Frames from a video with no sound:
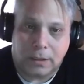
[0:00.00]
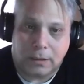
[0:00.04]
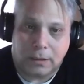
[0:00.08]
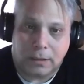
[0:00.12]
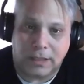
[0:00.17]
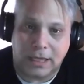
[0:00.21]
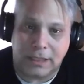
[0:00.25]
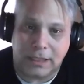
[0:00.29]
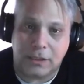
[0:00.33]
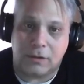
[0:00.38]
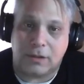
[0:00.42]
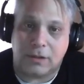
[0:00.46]

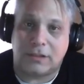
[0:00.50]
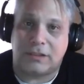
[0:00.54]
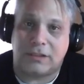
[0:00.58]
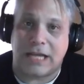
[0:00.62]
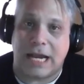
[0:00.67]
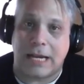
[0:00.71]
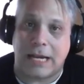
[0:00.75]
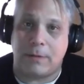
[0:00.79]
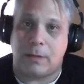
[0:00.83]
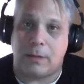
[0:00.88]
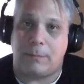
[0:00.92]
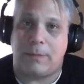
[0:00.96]
Let your
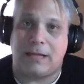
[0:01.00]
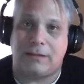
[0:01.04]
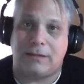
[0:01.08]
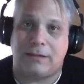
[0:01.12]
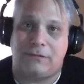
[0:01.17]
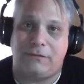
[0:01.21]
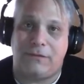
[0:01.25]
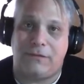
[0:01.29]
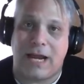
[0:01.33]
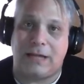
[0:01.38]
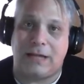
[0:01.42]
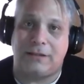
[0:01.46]
excitement about the
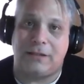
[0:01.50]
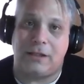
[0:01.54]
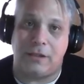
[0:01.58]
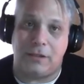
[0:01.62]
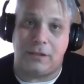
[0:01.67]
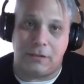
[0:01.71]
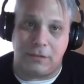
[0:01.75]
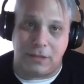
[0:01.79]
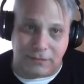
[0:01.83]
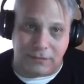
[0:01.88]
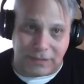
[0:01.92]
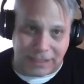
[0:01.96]
fact that
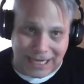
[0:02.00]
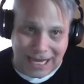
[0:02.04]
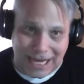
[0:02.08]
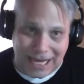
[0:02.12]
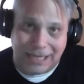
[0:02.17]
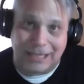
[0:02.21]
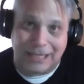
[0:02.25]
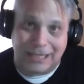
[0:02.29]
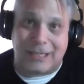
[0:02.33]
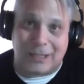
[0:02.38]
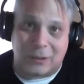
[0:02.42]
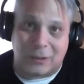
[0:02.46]
you're even
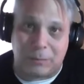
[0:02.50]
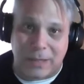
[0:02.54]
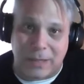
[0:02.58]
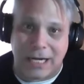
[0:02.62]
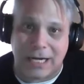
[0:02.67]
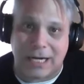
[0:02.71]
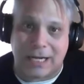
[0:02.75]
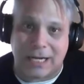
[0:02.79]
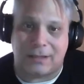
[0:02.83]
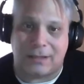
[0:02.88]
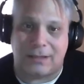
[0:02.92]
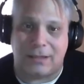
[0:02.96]
getting to
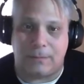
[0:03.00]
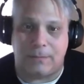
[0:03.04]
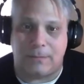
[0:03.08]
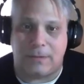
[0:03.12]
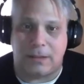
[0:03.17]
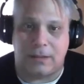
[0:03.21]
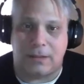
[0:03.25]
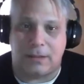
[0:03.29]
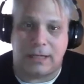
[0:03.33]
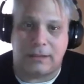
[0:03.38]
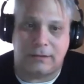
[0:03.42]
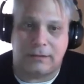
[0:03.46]
speak at
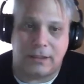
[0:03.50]
something like